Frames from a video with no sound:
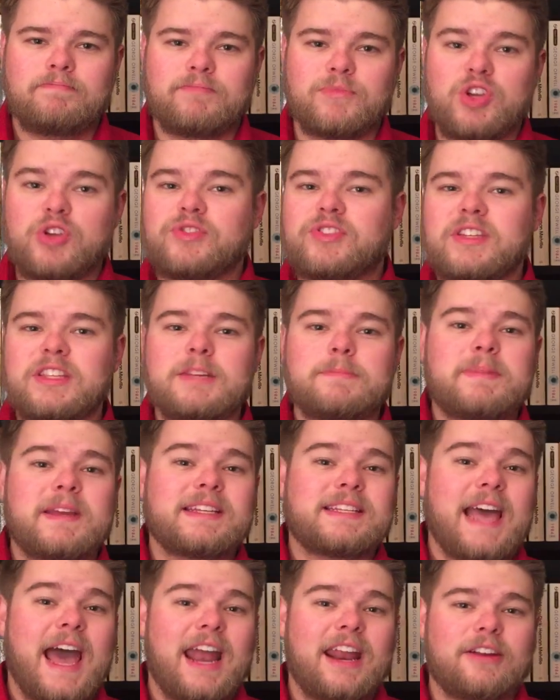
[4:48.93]
Using the
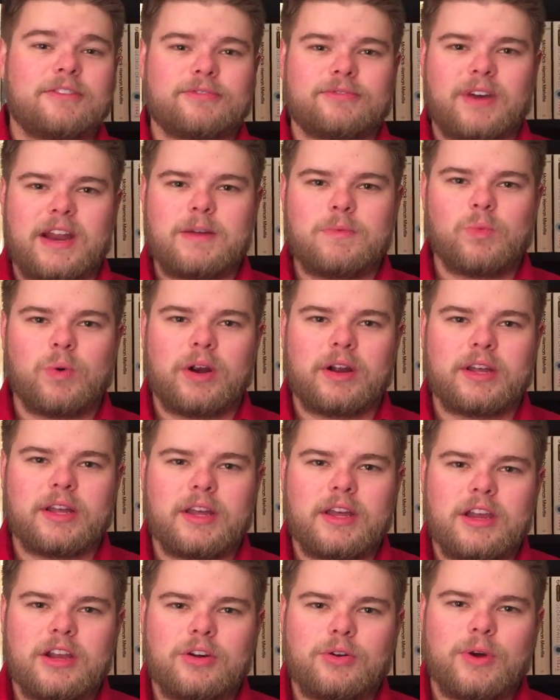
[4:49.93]
pentadic framework,
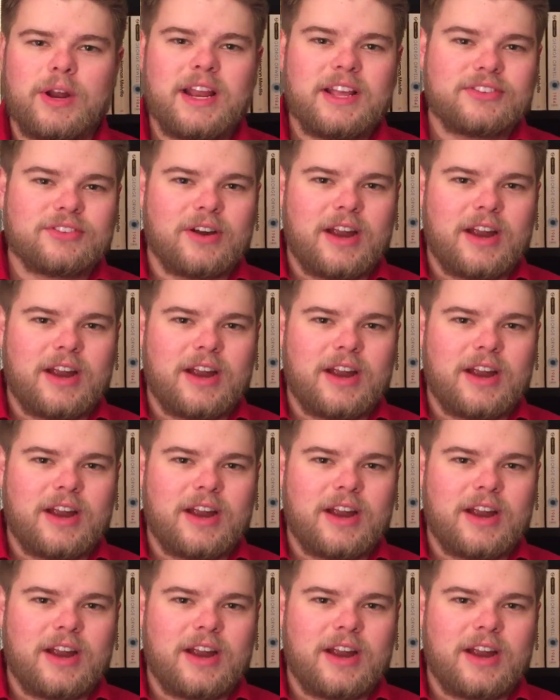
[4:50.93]
critics